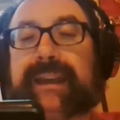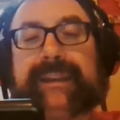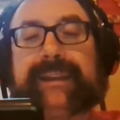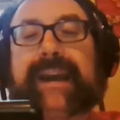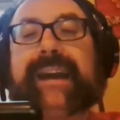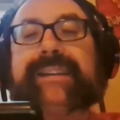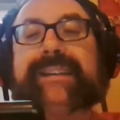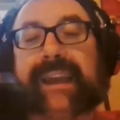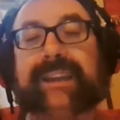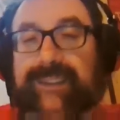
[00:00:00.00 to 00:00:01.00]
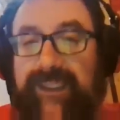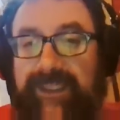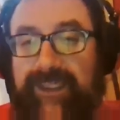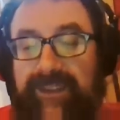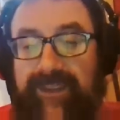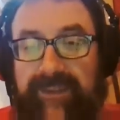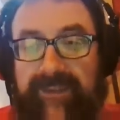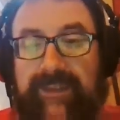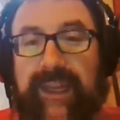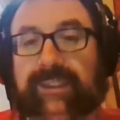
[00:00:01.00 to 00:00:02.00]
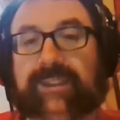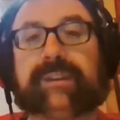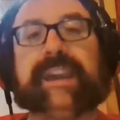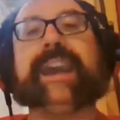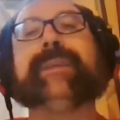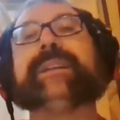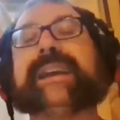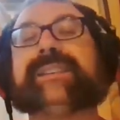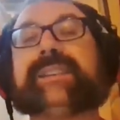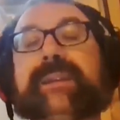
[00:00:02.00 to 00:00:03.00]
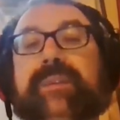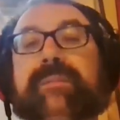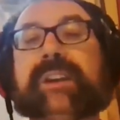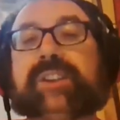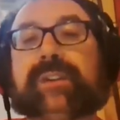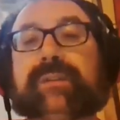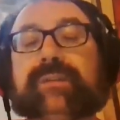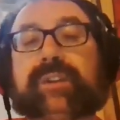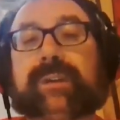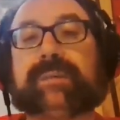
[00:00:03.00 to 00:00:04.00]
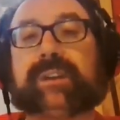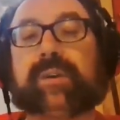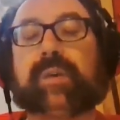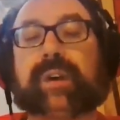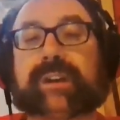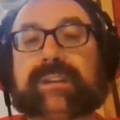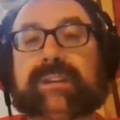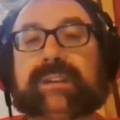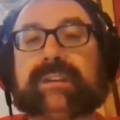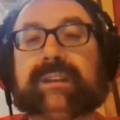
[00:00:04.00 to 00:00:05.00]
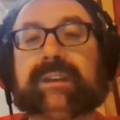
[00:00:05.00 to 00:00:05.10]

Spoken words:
and the guy's 18, that's okay, but he has to get permission from the courts.